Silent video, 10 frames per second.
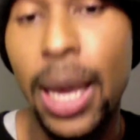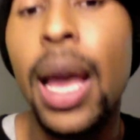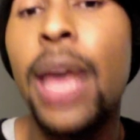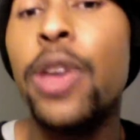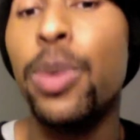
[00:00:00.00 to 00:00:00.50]

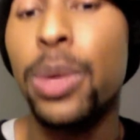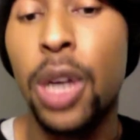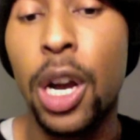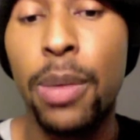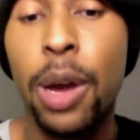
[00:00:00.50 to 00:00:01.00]
You would have been
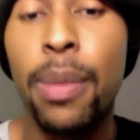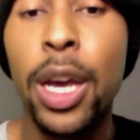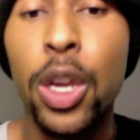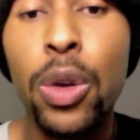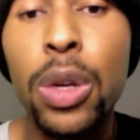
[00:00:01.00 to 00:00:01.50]
talking about my
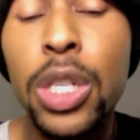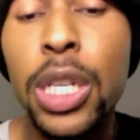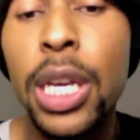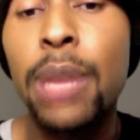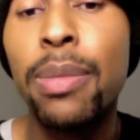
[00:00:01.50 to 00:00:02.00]

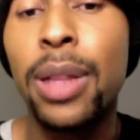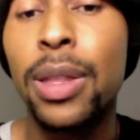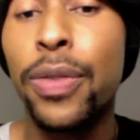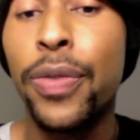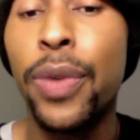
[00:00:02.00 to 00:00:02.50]
eulogy,
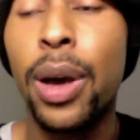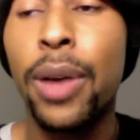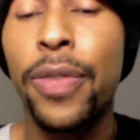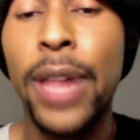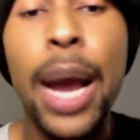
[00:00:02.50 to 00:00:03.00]
the
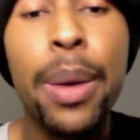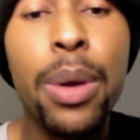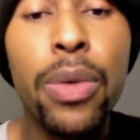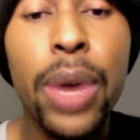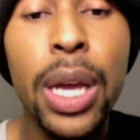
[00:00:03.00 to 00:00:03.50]
flower
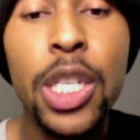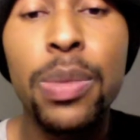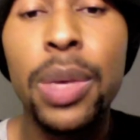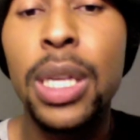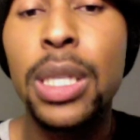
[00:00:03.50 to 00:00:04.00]

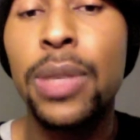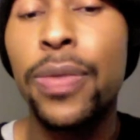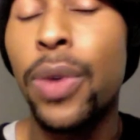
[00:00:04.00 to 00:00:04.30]
arrangements,